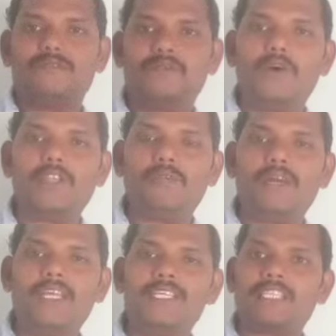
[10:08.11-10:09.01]
Fourth
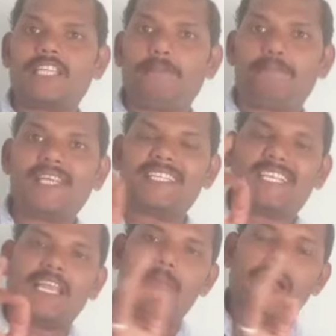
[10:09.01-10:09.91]
one is Steppes
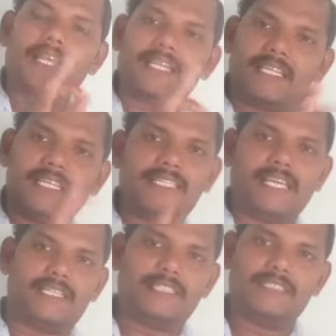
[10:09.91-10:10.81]
climatic
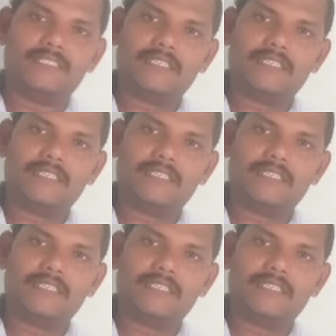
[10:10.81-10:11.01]
region.